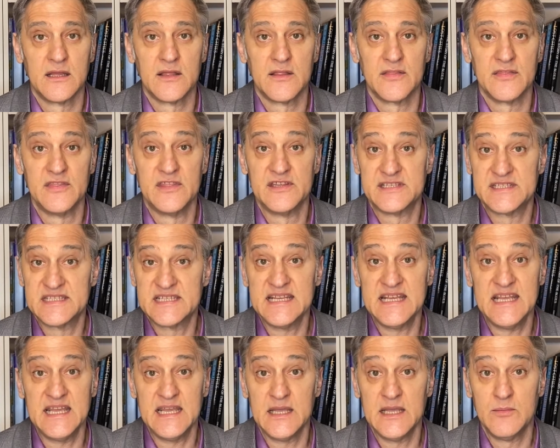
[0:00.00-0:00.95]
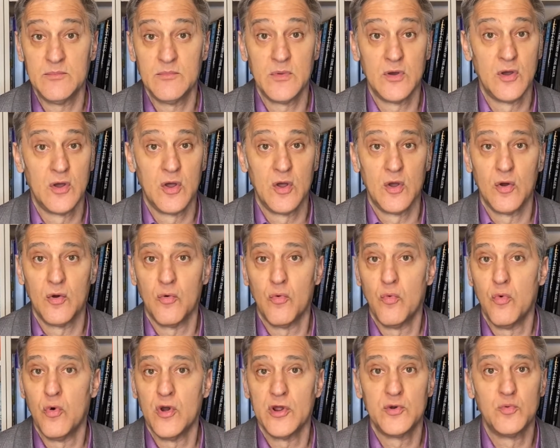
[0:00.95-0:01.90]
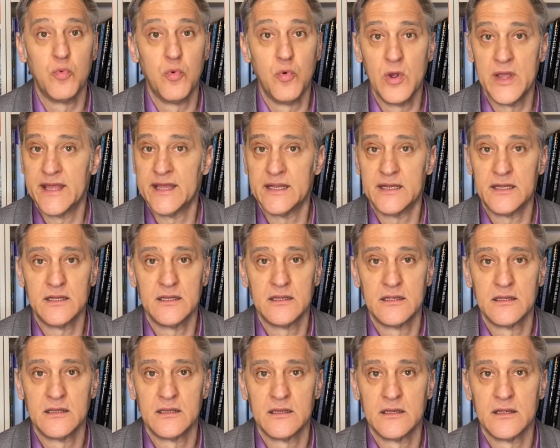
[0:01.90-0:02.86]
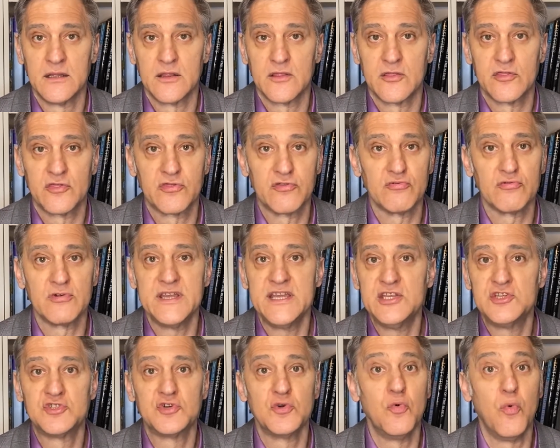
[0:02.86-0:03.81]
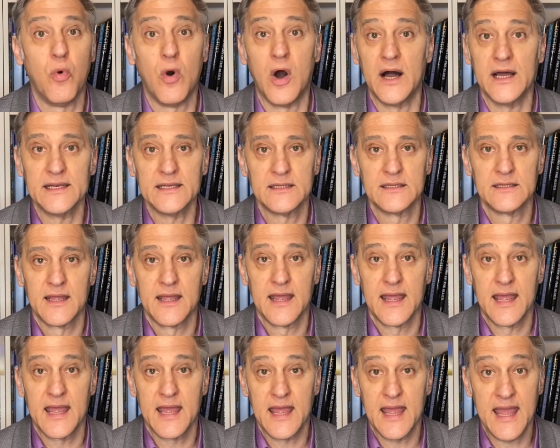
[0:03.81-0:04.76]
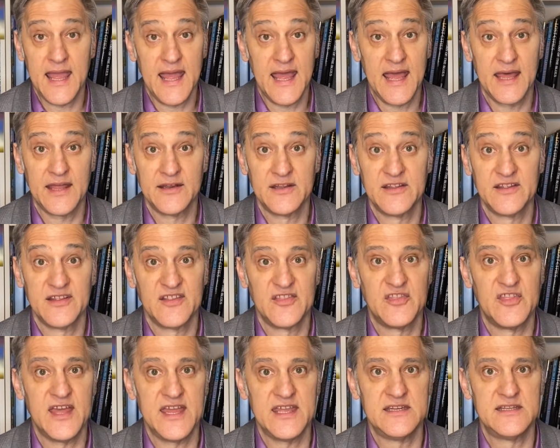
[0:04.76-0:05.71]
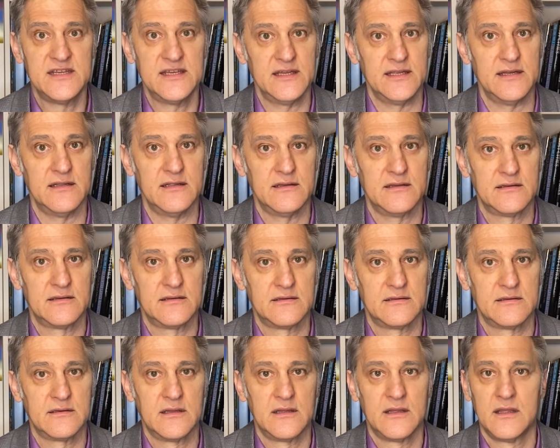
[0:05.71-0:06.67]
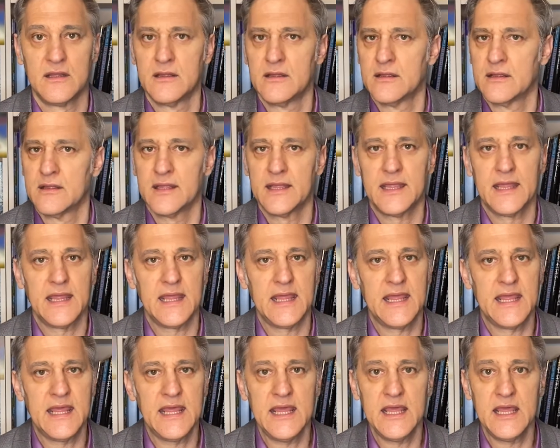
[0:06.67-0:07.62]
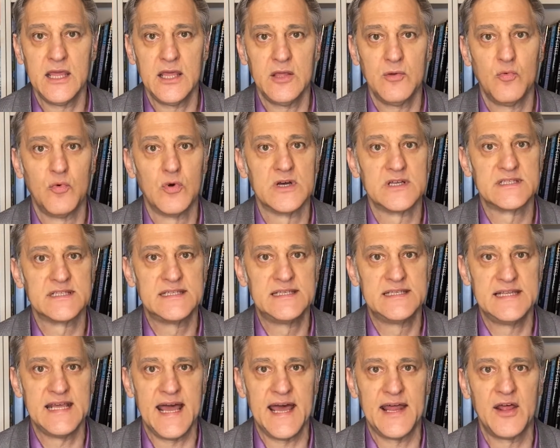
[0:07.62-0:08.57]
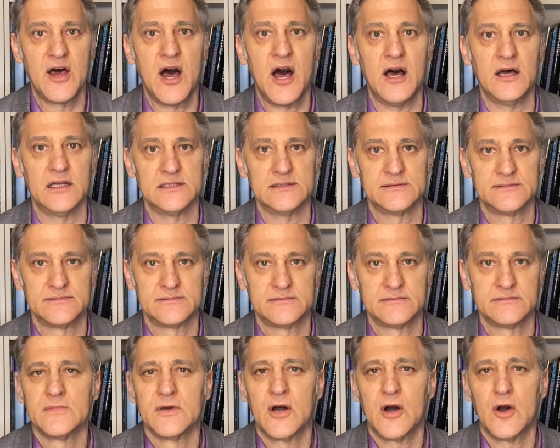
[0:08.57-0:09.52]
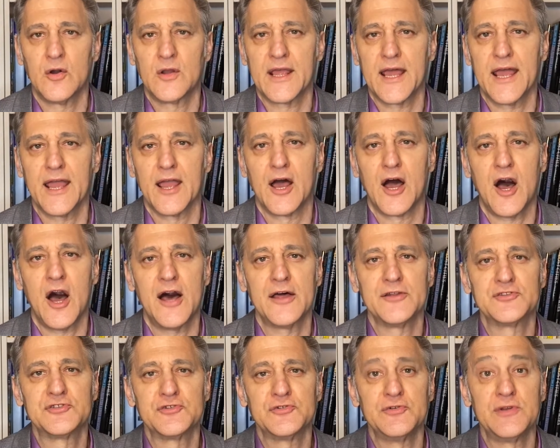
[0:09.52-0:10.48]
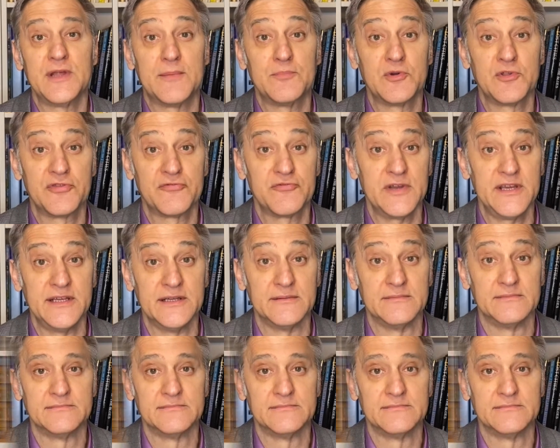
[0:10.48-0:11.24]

the team would win 3-1, and they did. He was dead on. Okay, on to number 3.